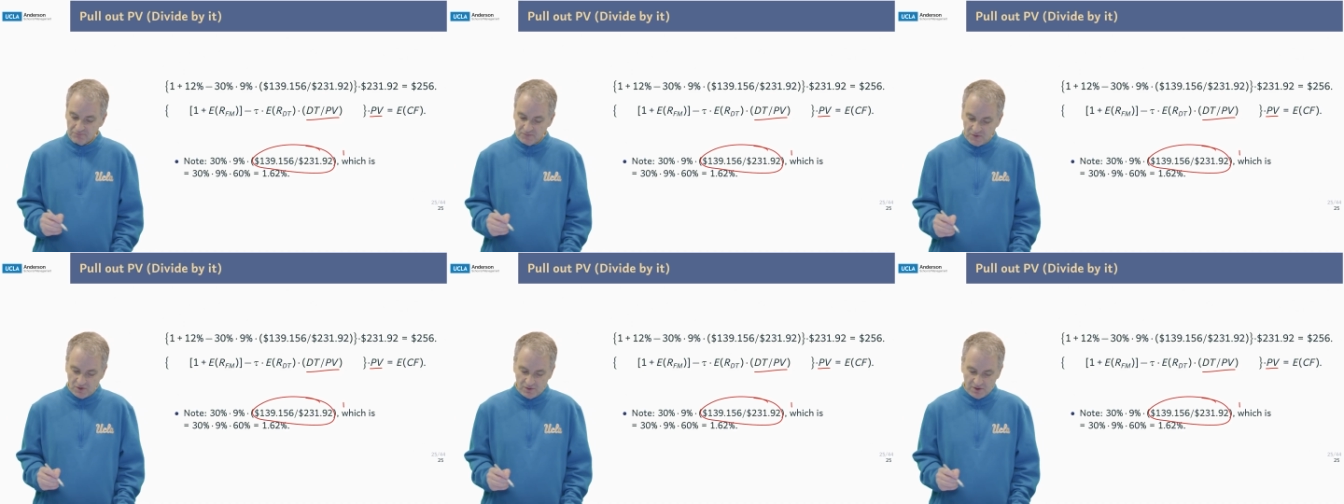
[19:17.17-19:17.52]

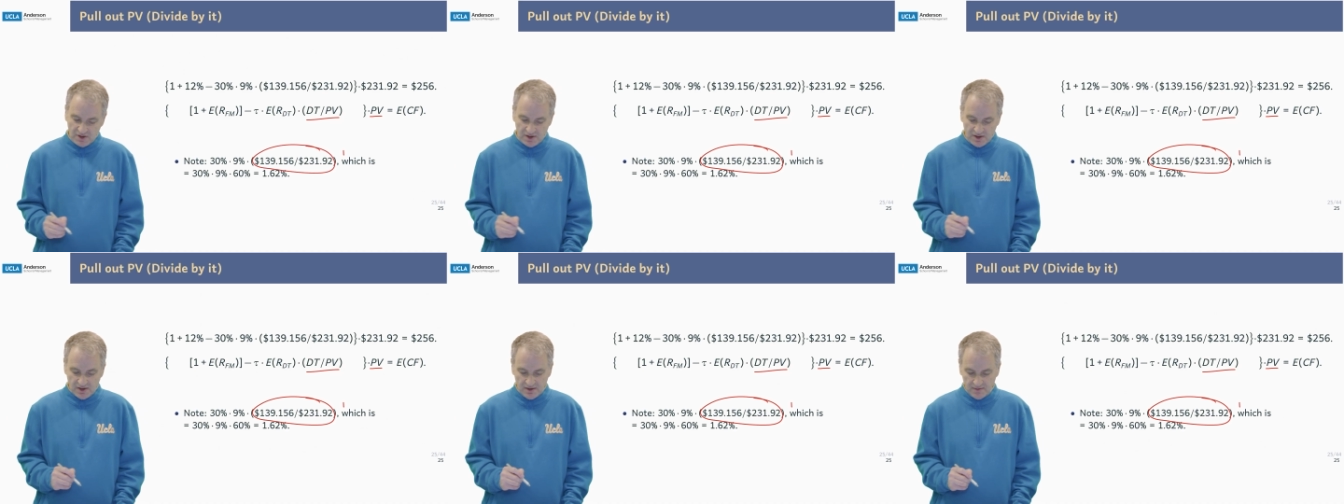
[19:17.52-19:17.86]

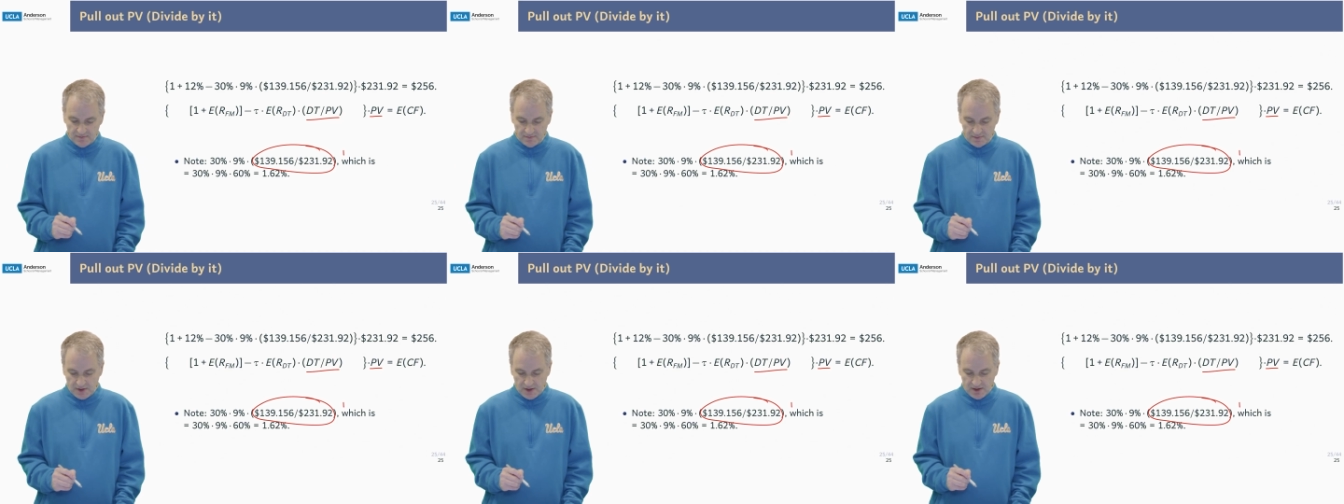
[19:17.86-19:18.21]
Okay.
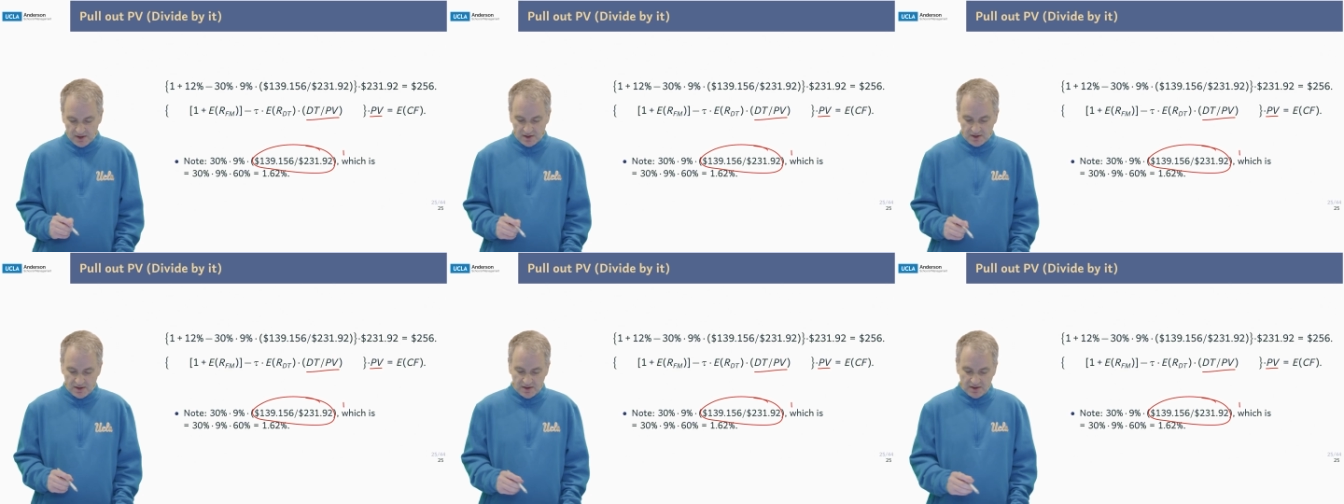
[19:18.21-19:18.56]

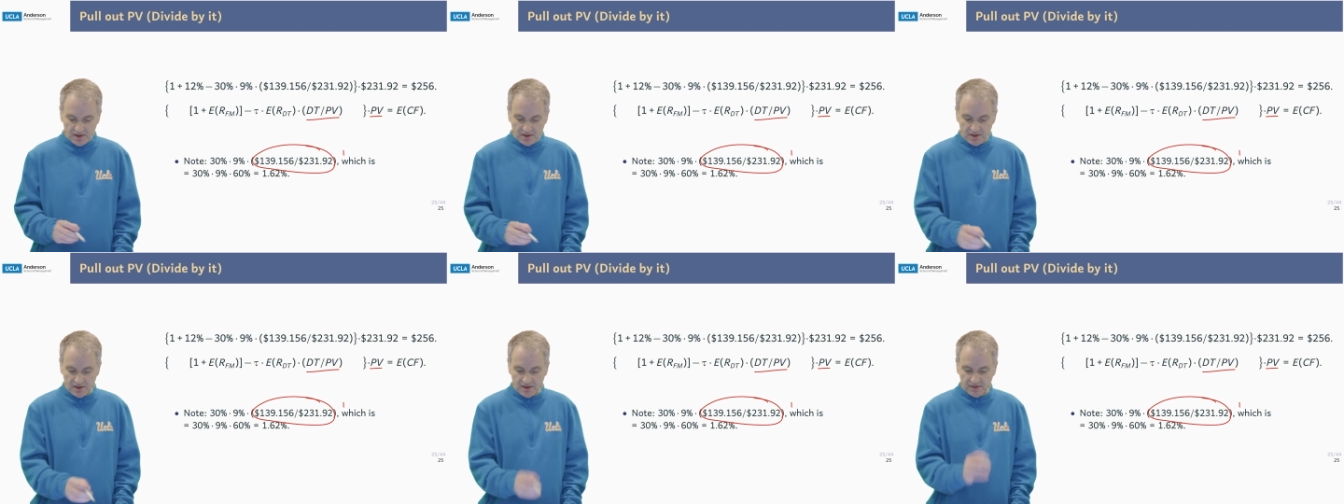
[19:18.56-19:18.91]

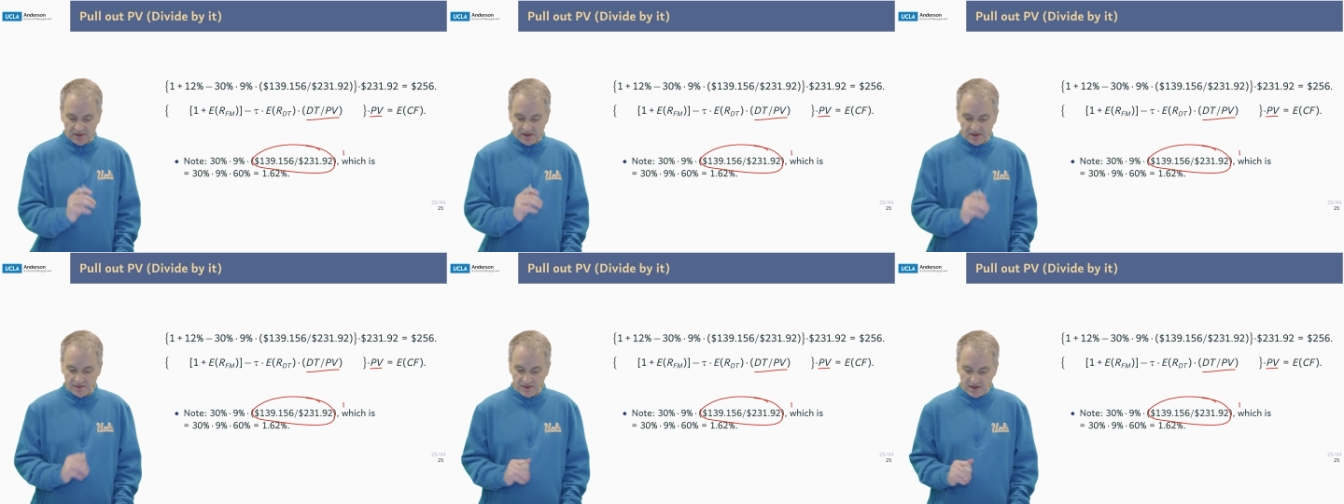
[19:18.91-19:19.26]

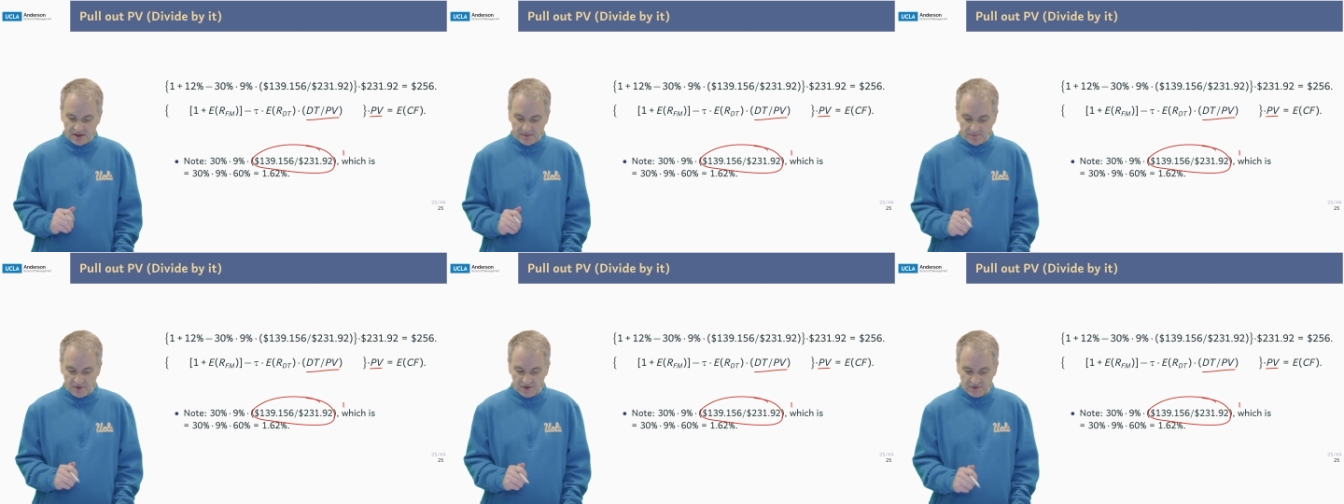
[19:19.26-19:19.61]
The other
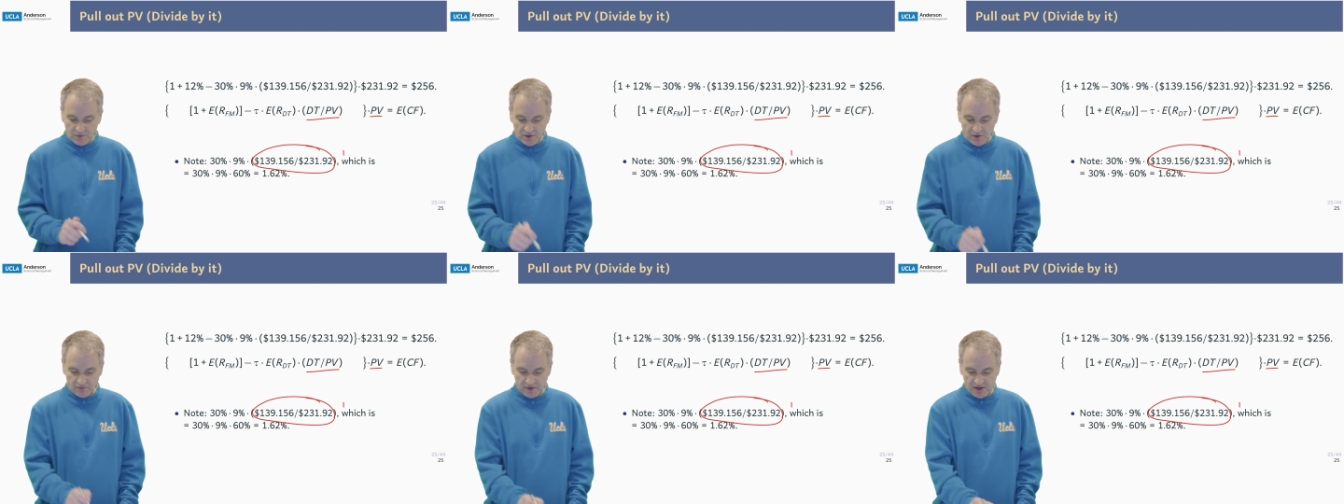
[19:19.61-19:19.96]
numbers
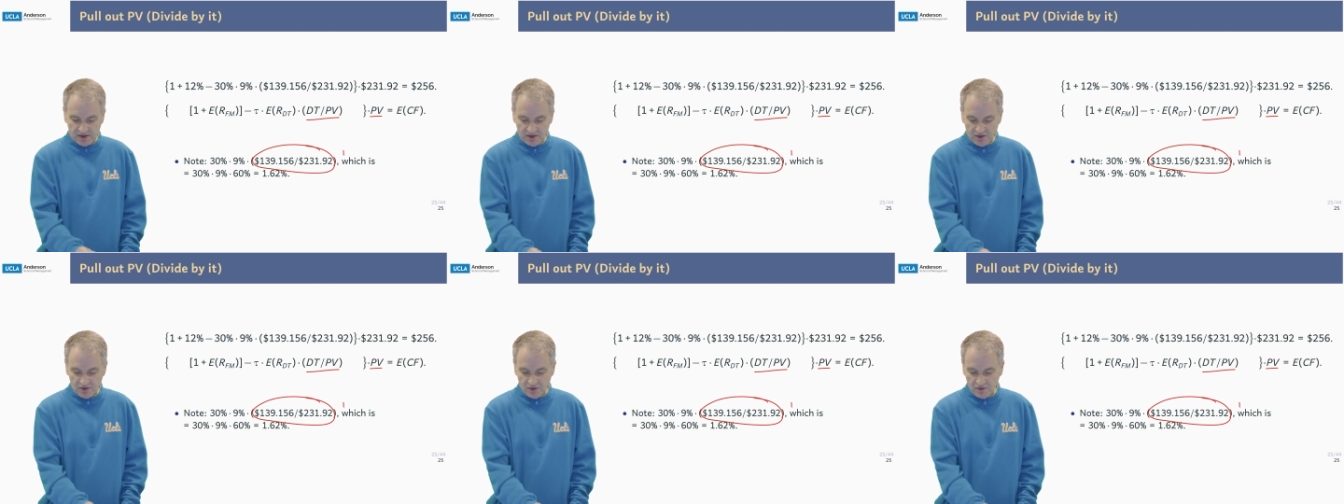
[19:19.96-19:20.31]
we already
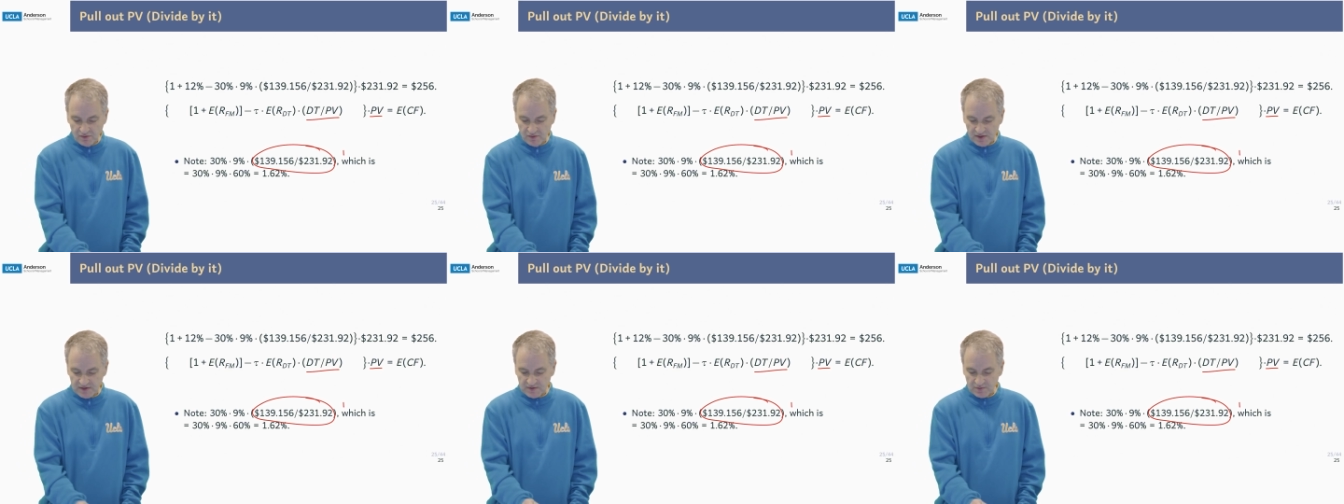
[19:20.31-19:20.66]

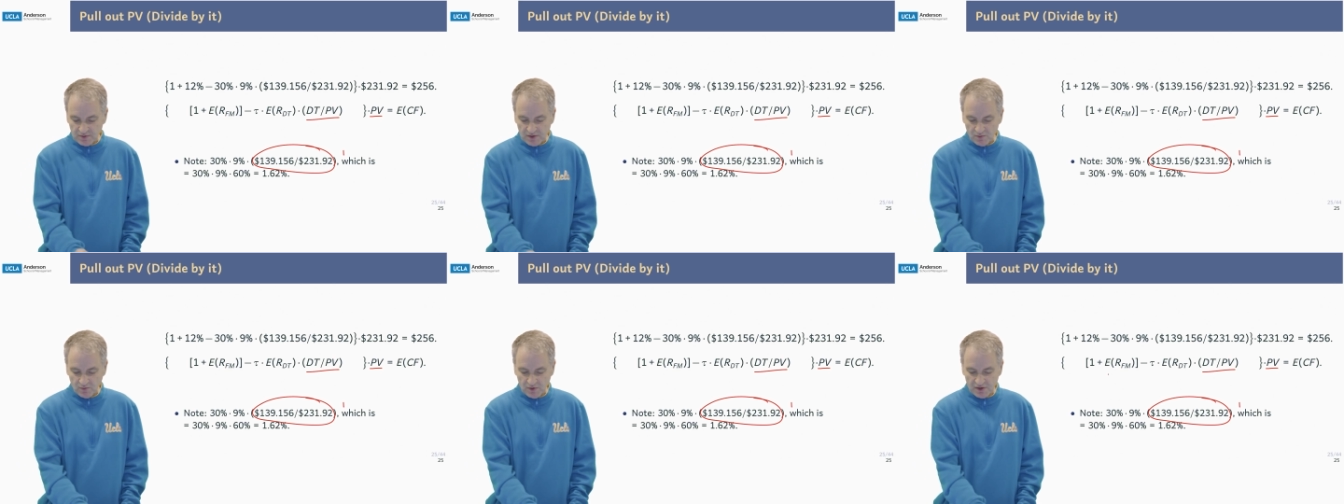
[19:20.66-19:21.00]
know. This
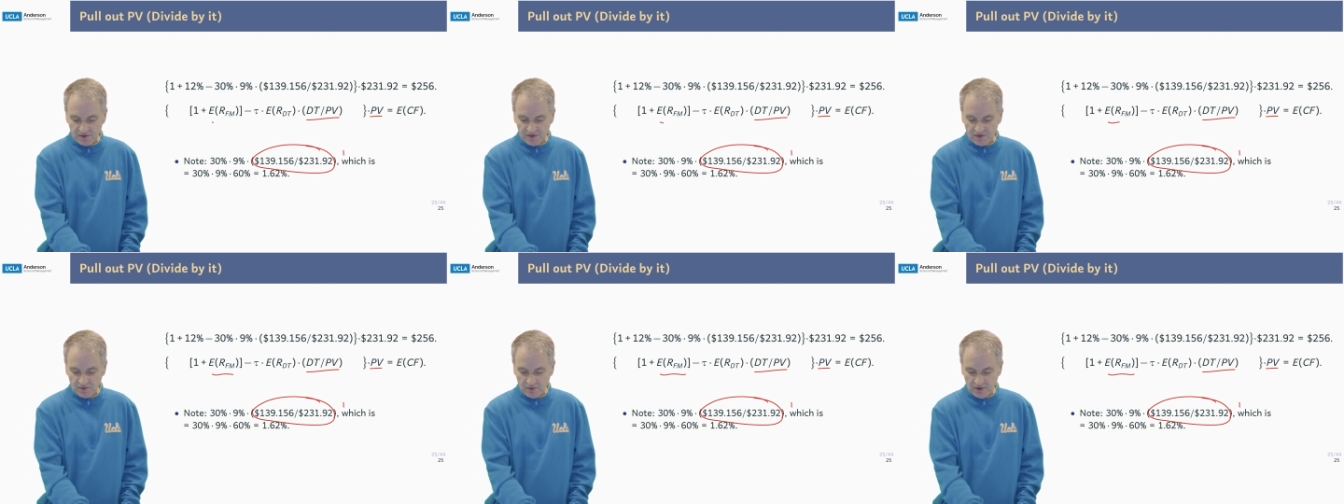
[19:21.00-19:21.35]
one
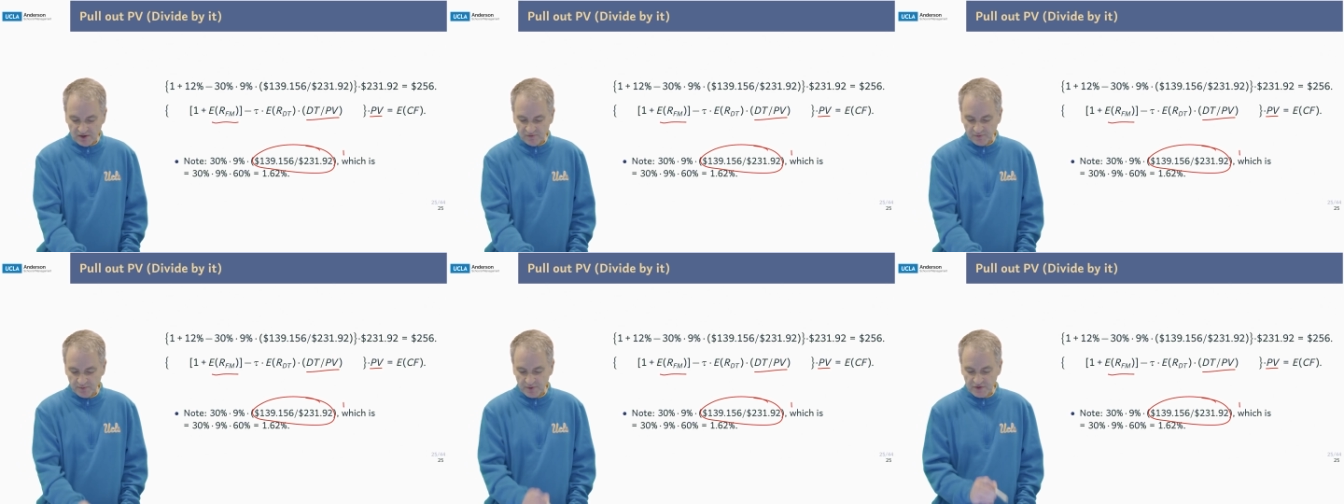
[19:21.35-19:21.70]
was
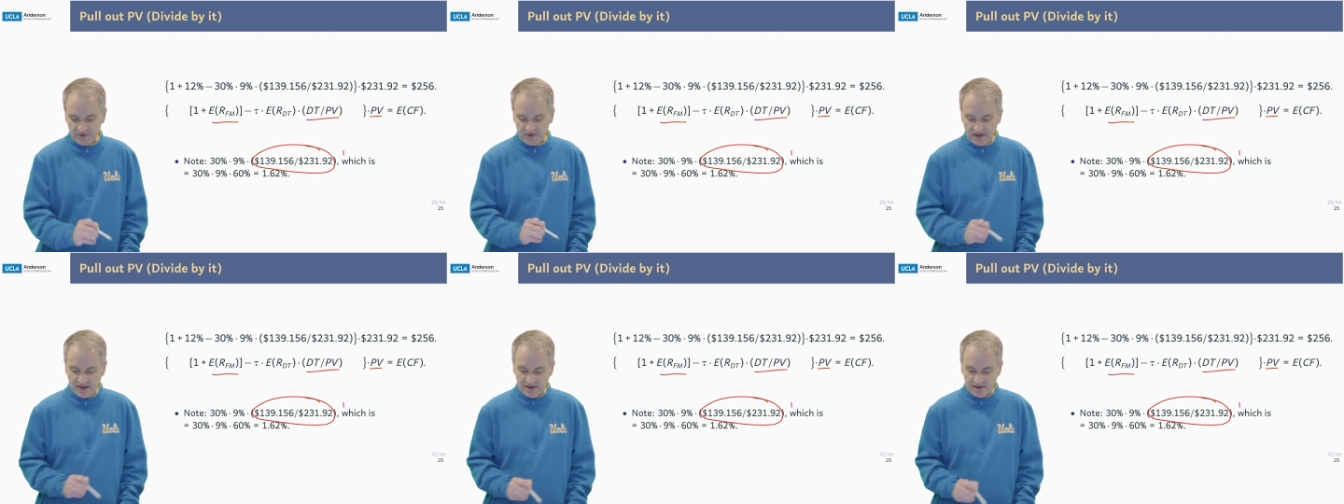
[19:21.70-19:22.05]

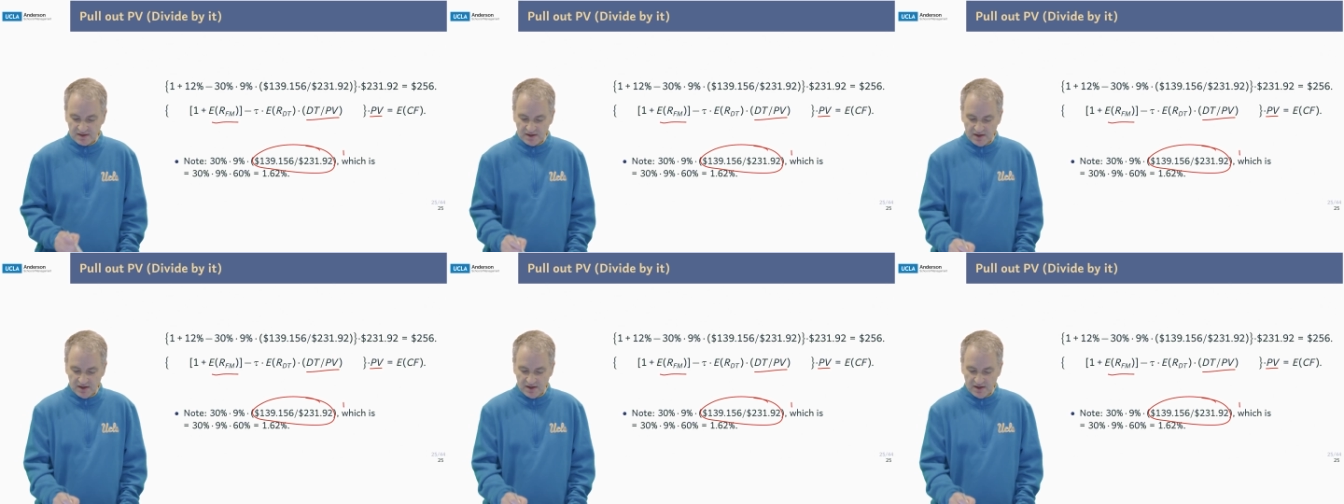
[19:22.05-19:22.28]
12%.